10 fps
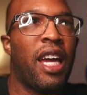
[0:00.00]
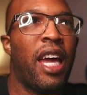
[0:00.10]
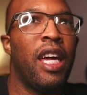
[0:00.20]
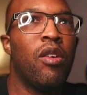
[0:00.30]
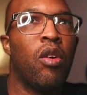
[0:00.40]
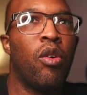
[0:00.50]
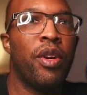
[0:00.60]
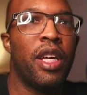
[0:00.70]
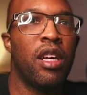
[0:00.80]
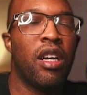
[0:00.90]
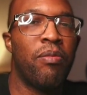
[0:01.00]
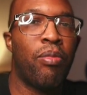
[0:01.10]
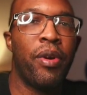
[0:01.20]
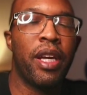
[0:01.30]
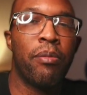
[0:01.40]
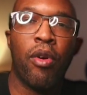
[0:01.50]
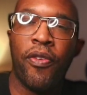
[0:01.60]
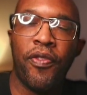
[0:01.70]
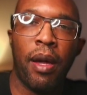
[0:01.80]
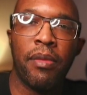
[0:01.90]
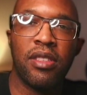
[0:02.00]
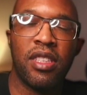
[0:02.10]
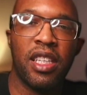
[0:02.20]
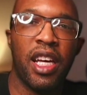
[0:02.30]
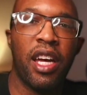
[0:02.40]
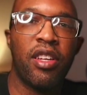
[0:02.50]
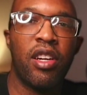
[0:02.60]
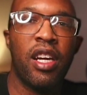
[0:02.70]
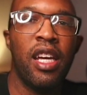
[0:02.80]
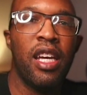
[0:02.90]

angle on it of bringing more families together